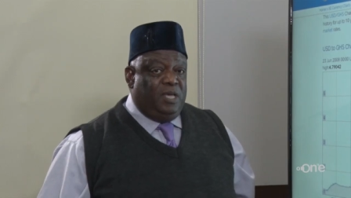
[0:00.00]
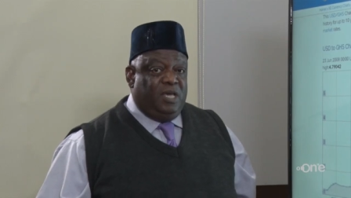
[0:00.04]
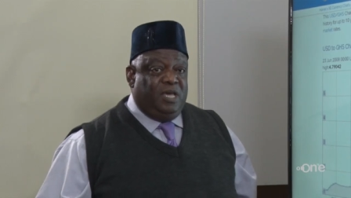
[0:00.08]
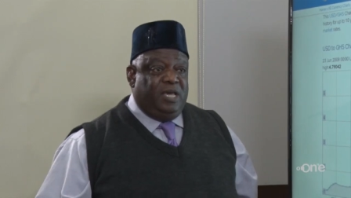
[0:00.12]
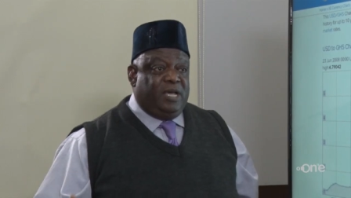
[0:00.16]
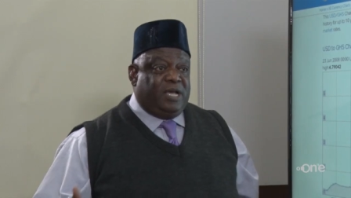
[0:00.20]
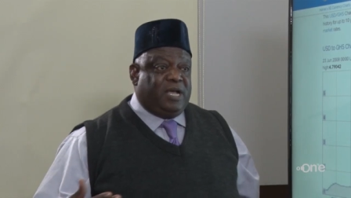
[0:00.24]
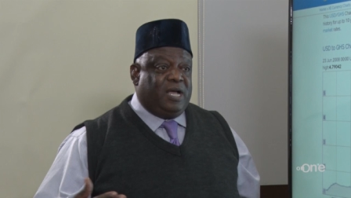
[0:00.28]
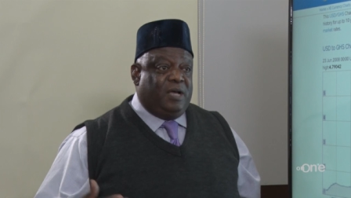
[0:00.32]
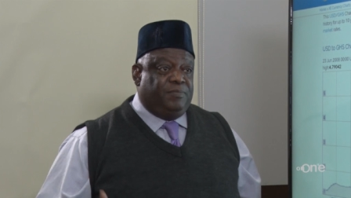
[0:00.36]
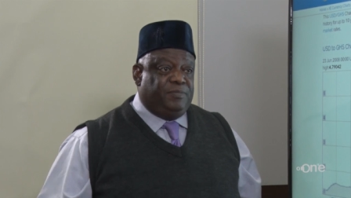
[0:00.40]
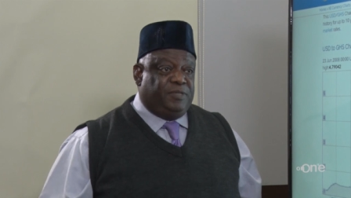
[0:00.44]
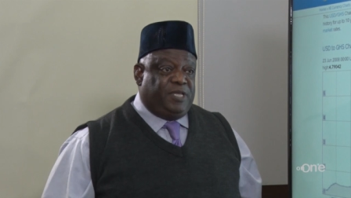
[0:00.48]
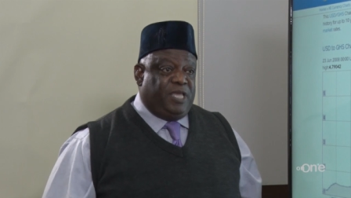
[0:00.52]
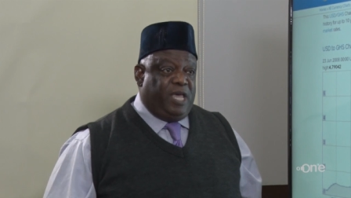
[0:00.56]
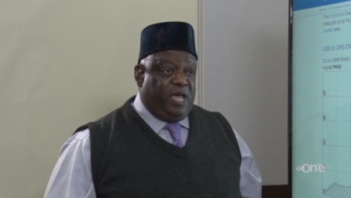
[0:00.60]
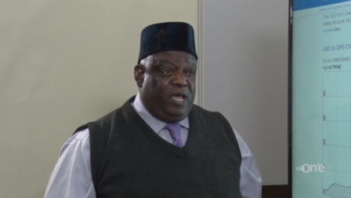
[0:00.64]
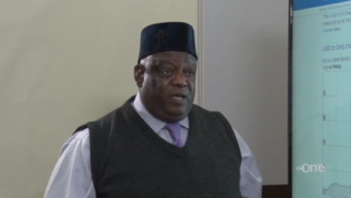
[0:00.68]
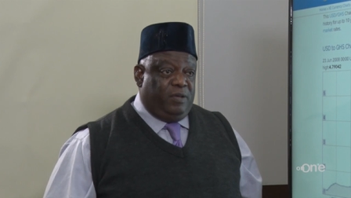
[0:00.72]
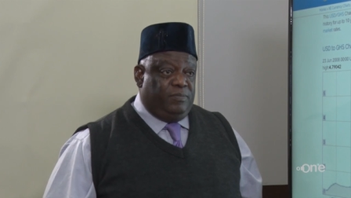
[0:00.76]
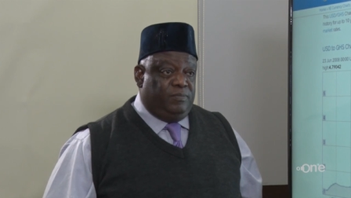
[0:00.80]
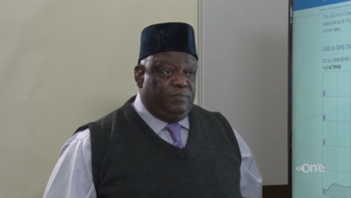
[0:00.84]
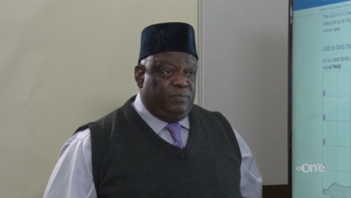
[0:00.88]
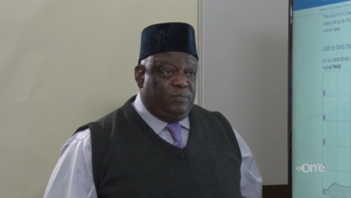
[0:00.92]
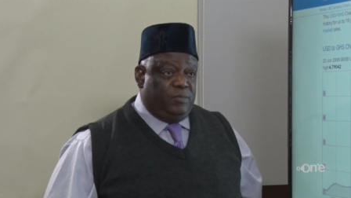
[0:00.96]
it comes here,
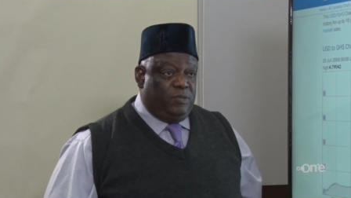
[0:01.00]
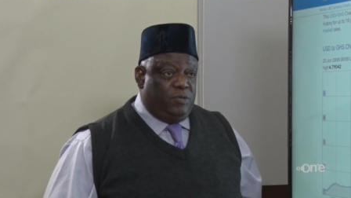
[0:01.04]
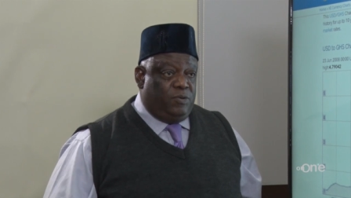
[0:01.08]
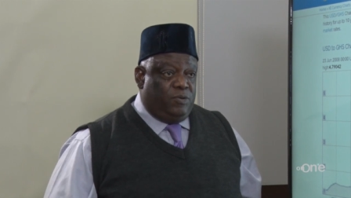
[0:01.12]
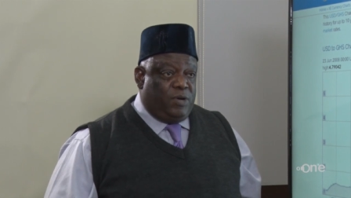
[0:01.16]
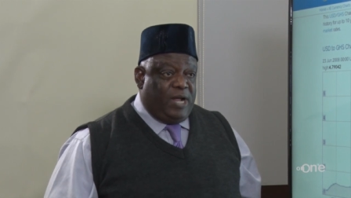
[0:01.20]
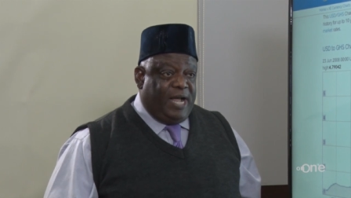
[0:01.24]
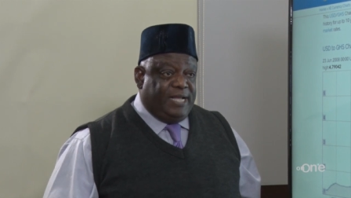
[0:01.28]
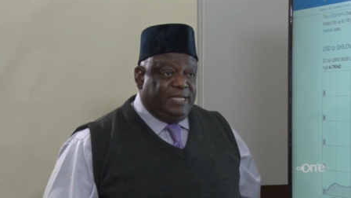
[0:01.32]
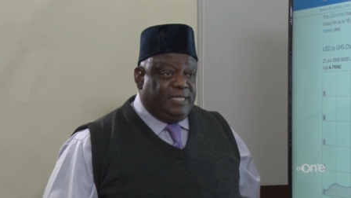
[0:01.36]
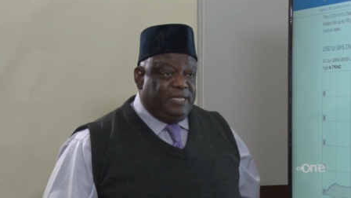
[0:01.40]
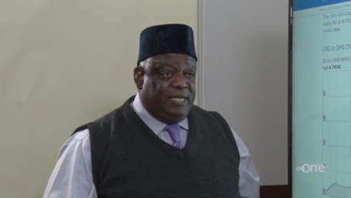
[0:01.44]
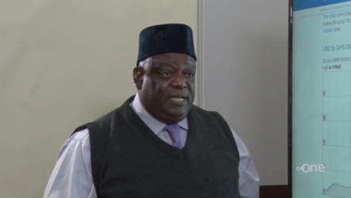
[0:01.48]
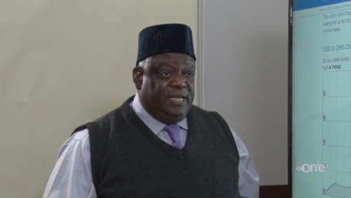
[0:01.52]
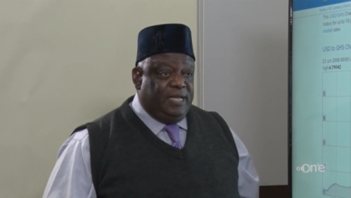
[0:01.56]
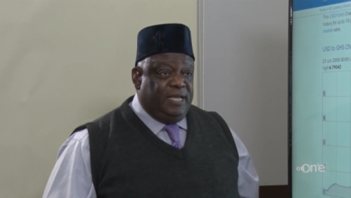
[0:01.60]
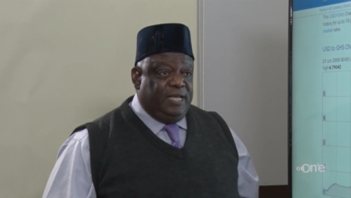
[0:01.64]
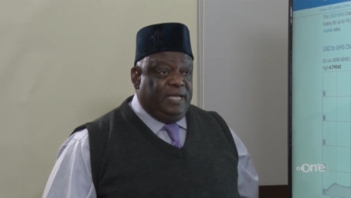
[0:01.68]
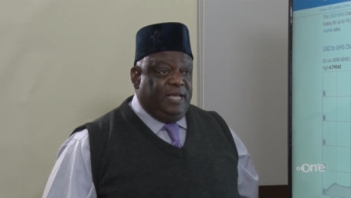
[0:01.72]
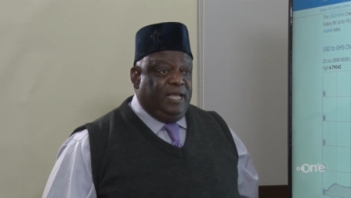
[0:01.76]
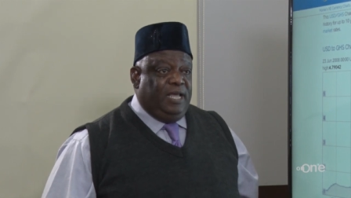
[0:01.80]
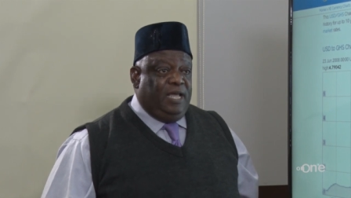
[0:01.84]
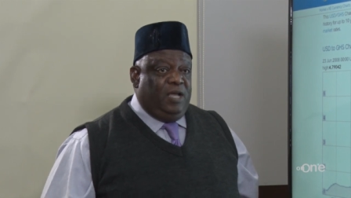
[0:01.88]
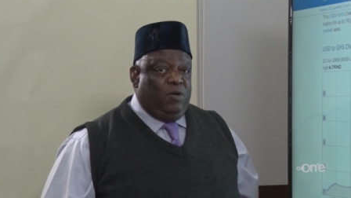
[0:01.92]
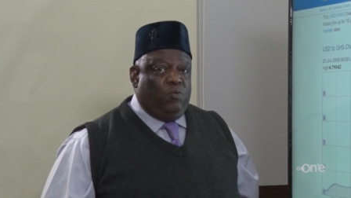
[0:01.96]
right?
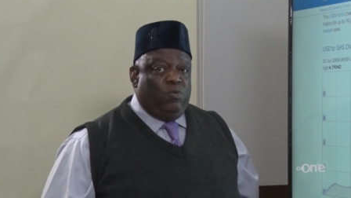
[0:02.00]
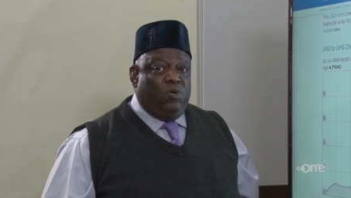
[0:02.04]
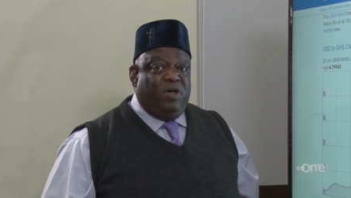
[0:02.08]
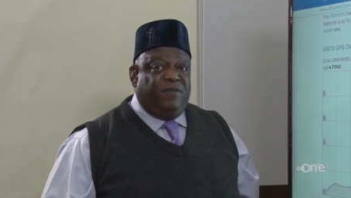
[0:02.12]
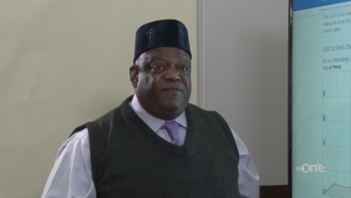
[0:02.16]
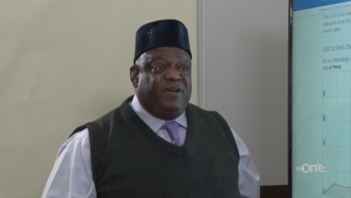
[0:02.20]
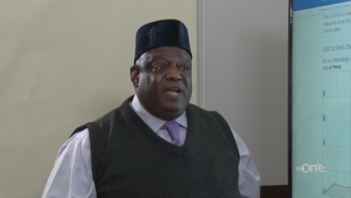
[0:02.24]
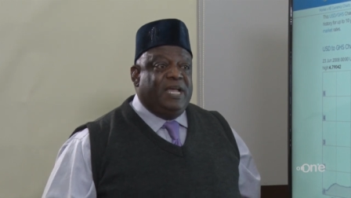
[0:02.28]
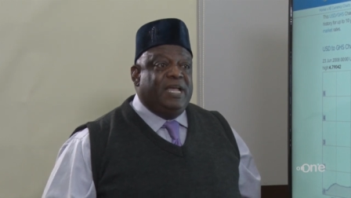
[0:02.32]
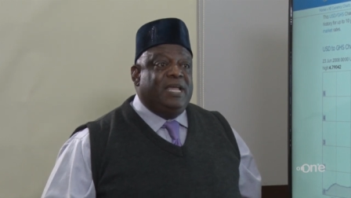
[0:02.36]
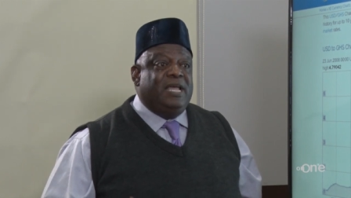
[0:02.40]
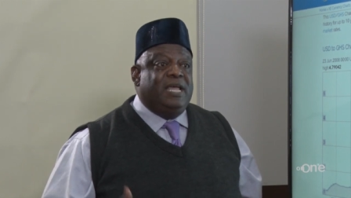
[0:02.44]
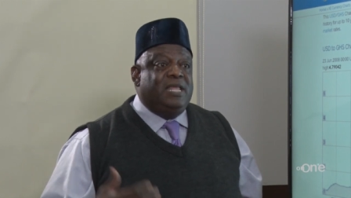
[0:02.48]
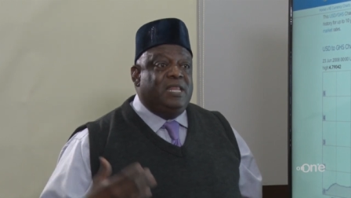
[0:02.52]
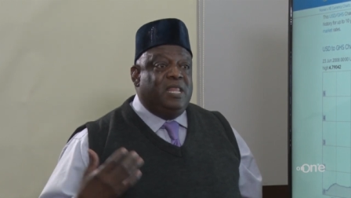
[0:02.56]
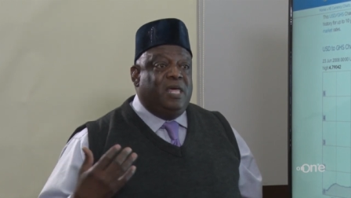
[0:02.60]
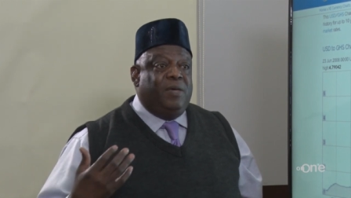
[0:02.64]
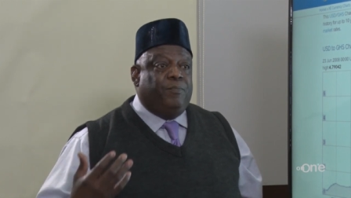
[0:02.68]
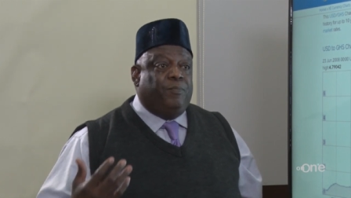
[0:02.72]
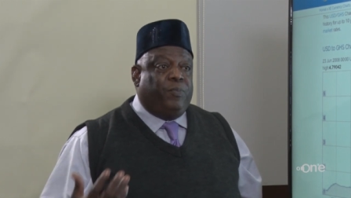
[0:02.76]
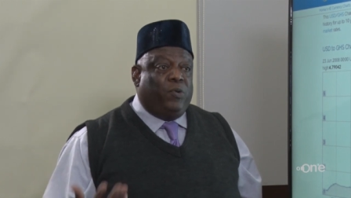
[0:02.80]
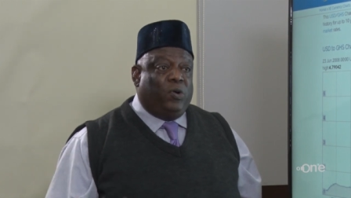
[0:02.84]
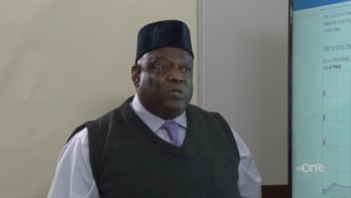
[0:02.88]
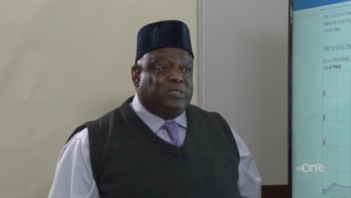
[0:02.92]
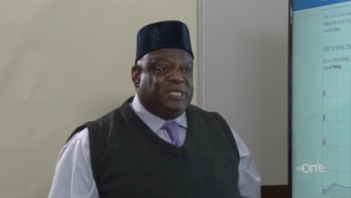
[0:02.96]
Whoever an
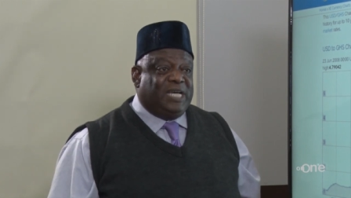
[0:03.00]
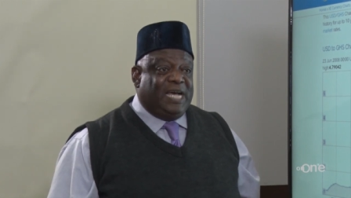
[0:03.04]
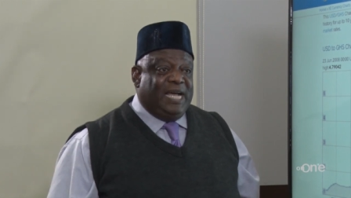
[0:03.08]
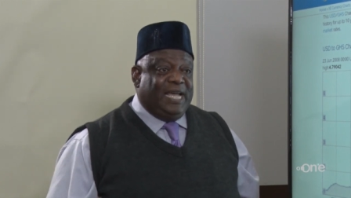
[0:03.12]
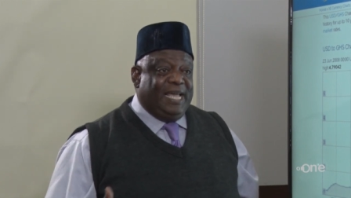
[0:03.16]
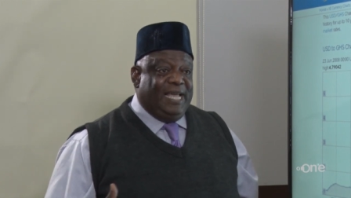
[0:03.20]
importer